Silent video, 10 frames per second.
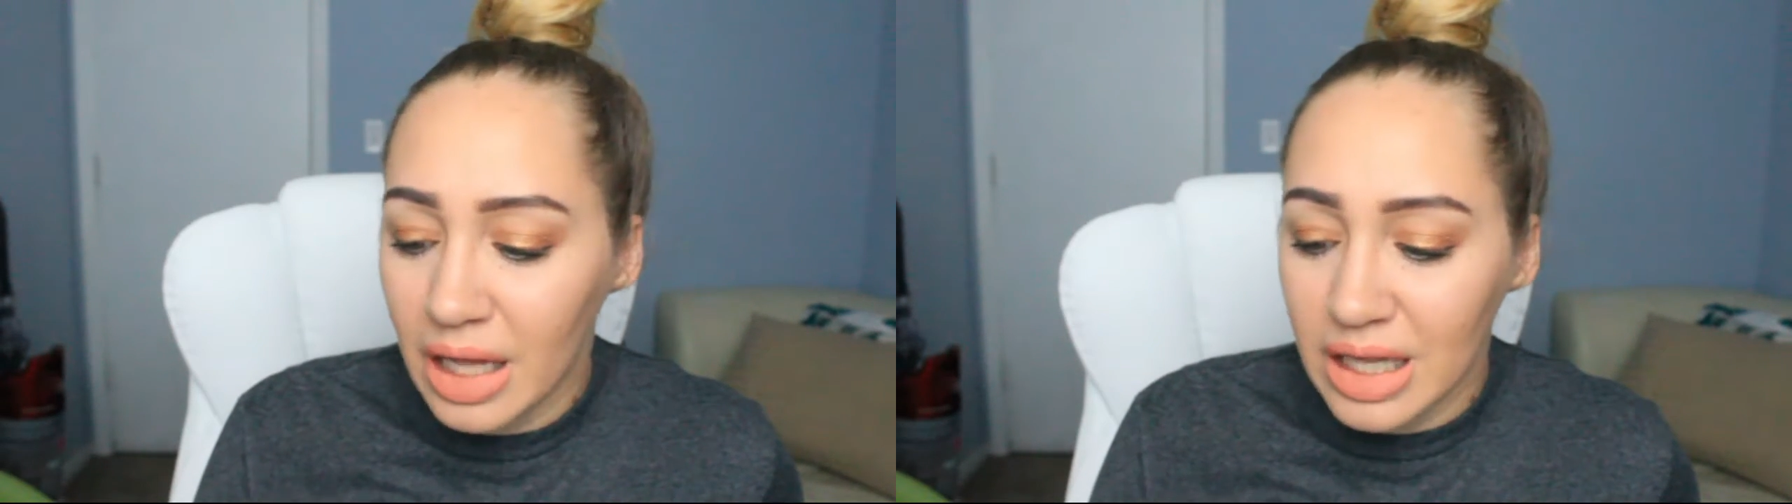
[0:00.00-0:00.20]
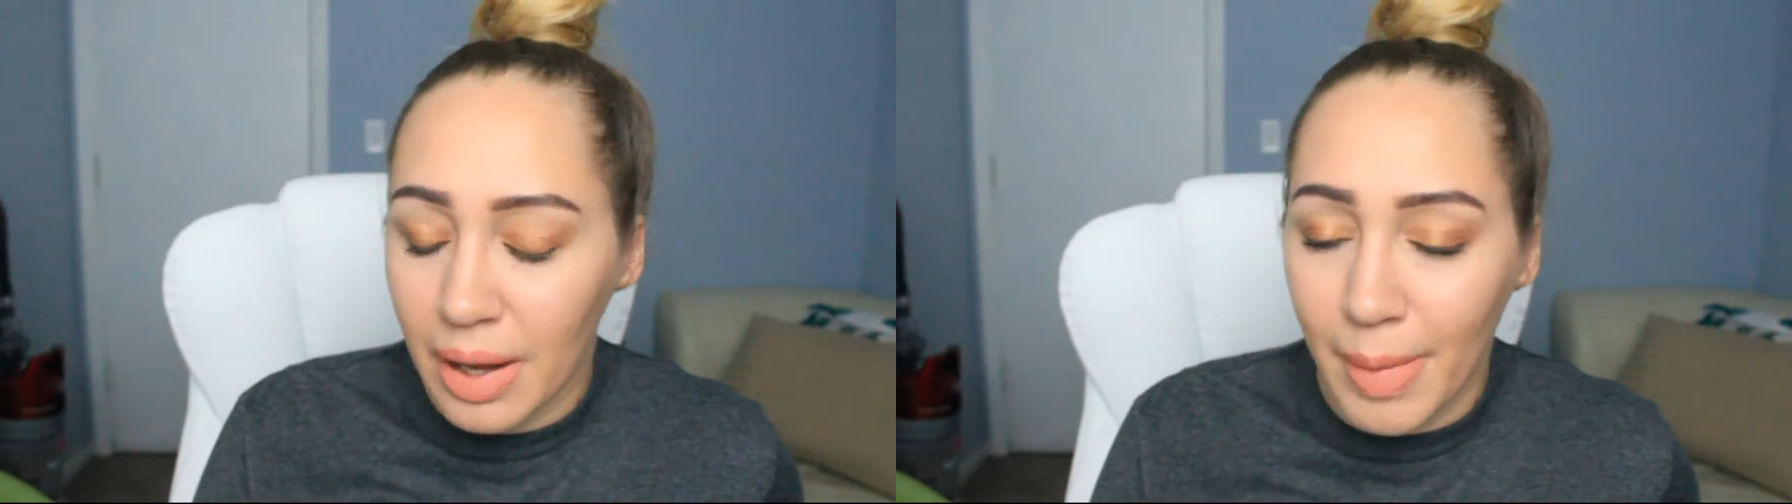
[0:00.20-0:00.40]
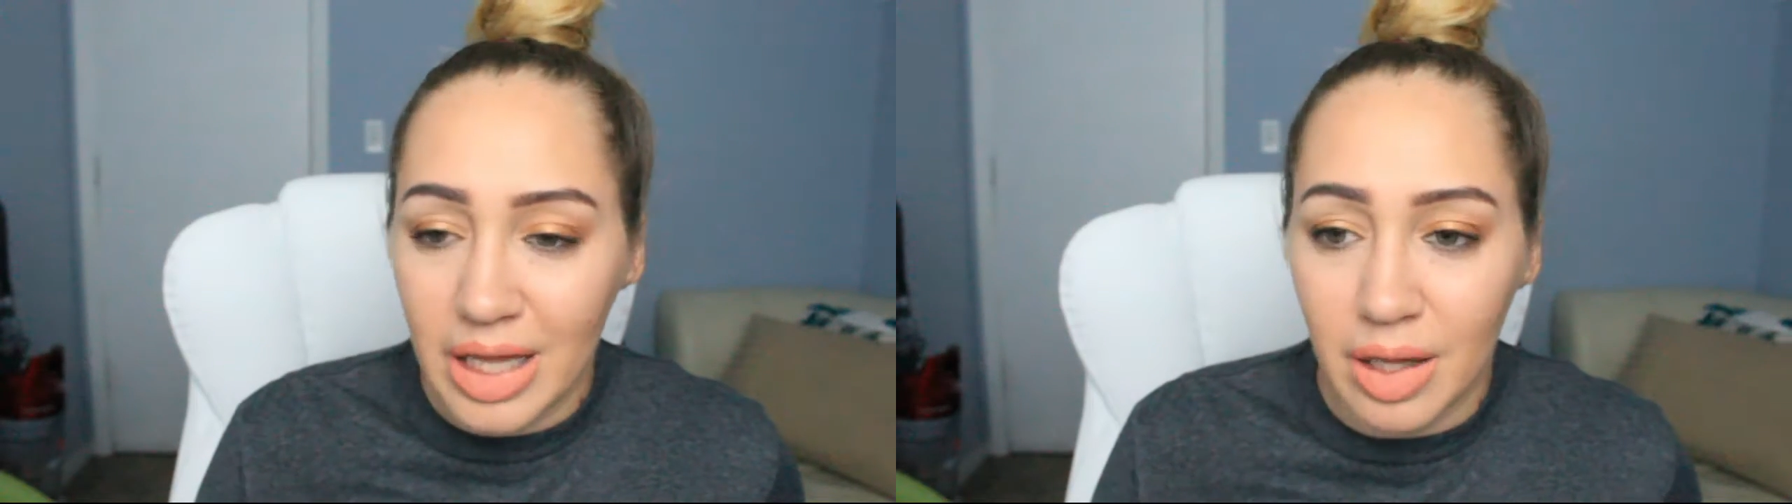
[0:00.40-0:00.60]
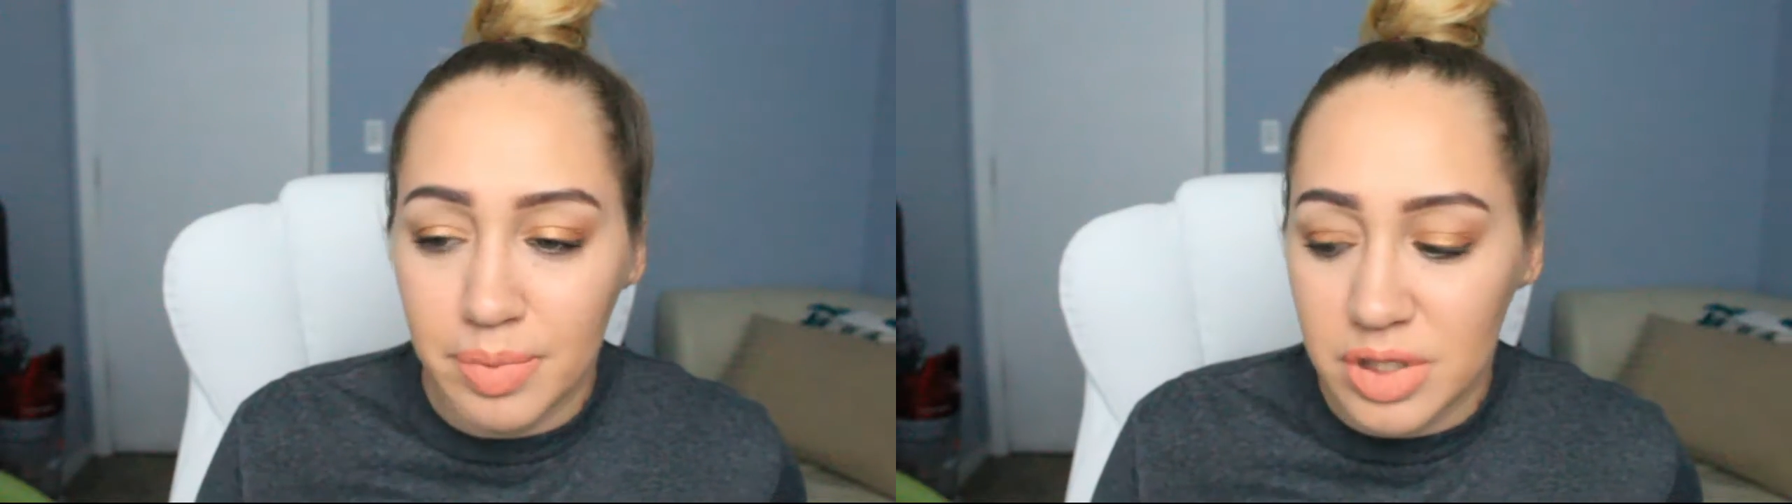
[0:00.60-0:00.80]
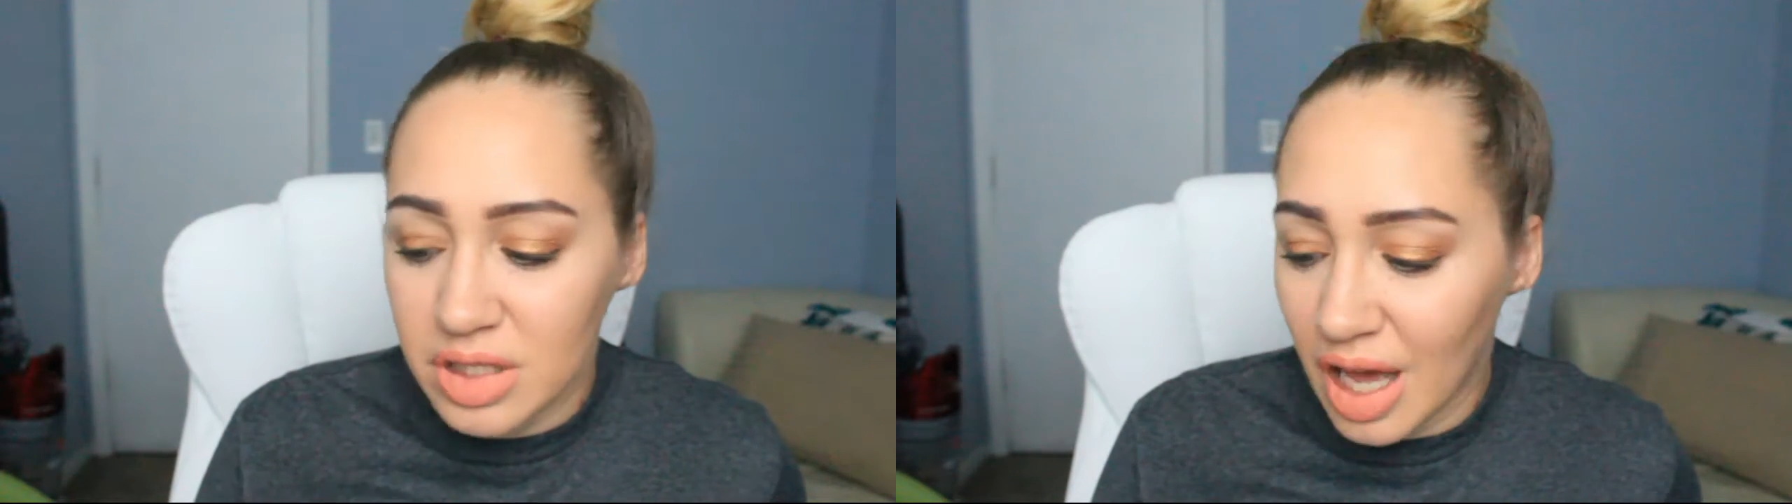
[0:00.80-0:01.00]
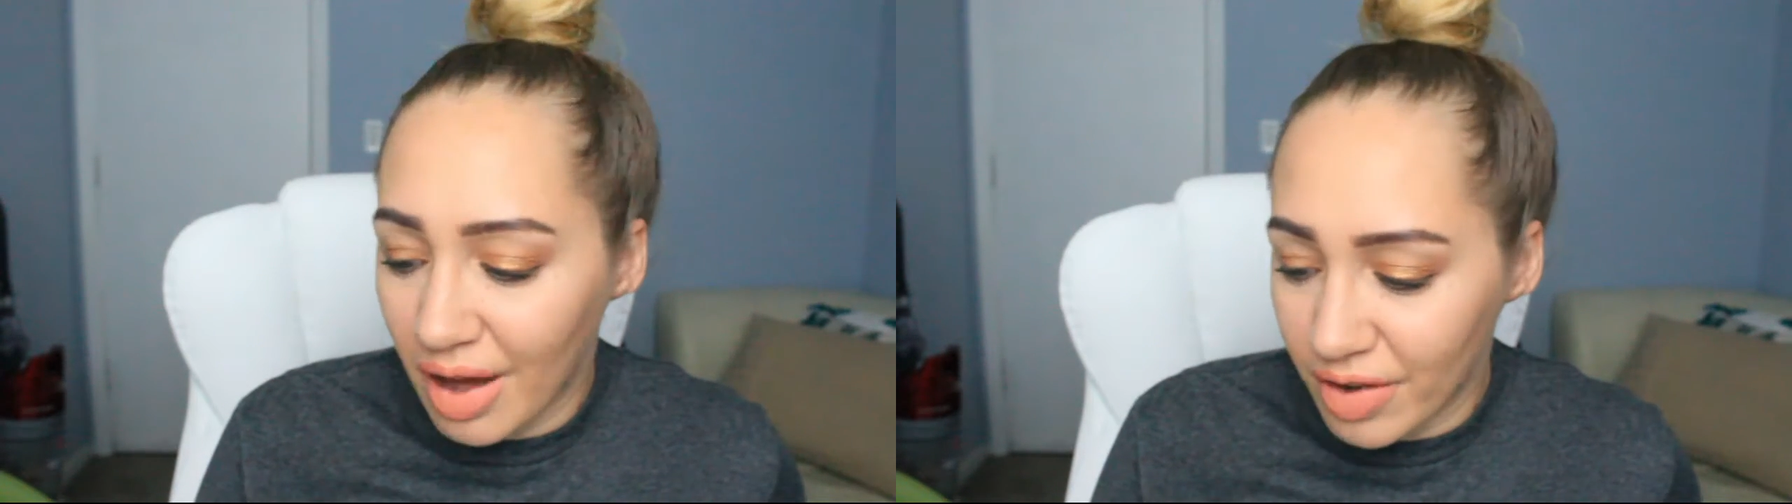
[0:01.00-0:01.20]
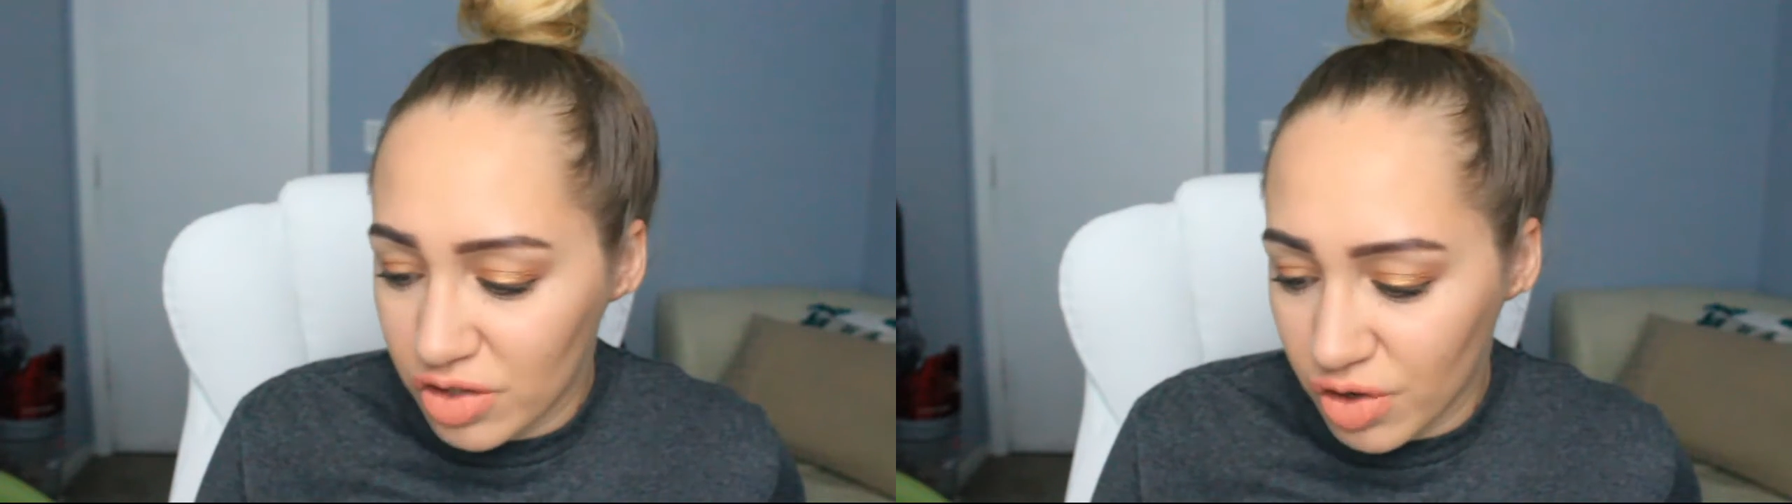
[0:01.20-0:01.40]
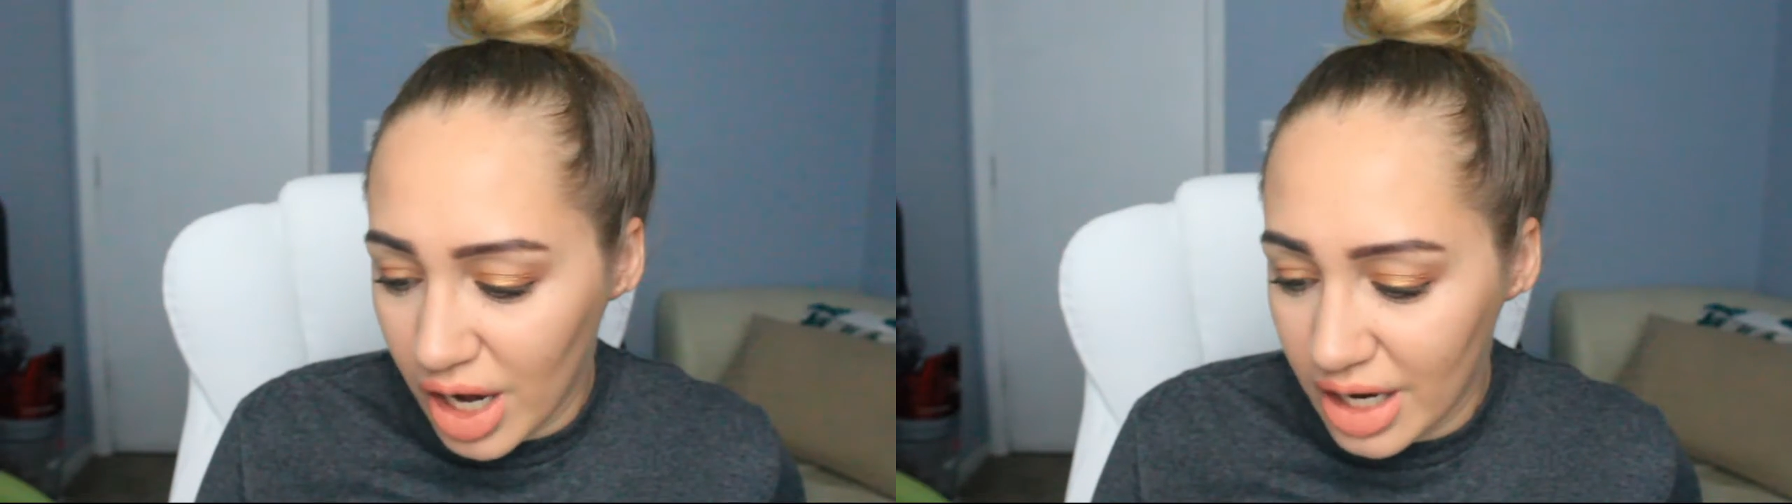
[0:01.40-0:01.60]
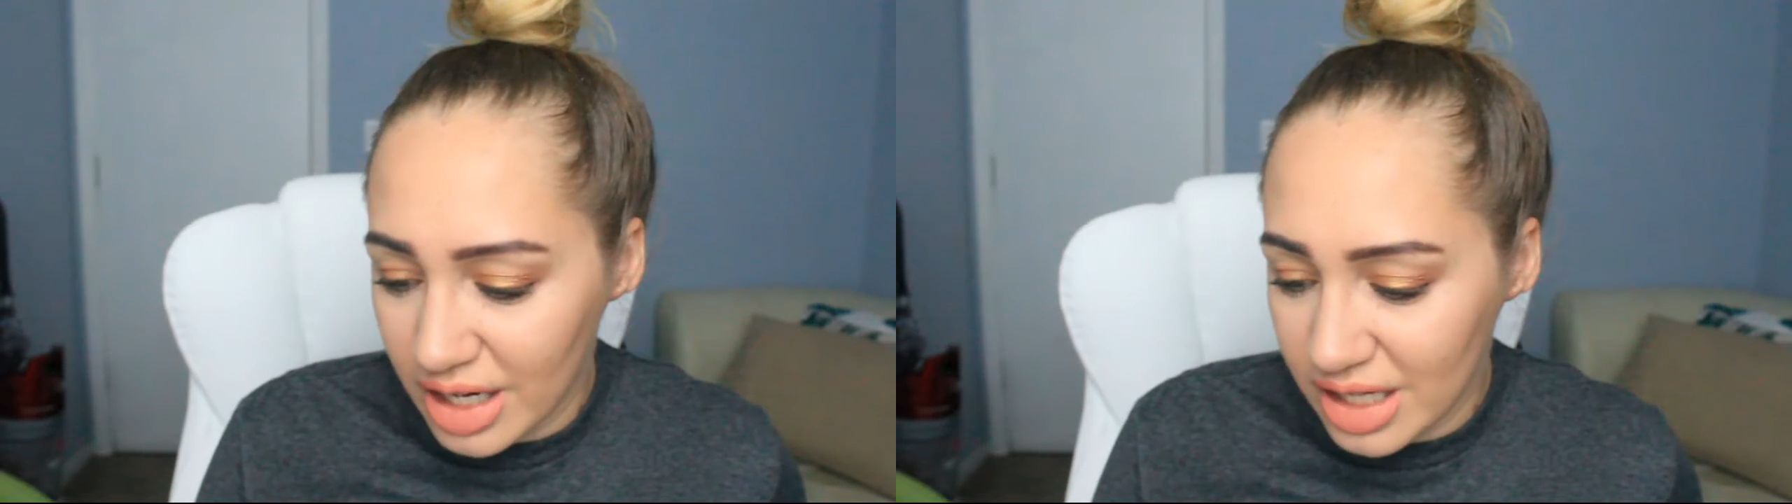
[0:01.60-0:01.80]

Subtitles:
Like, my lips haven't dried,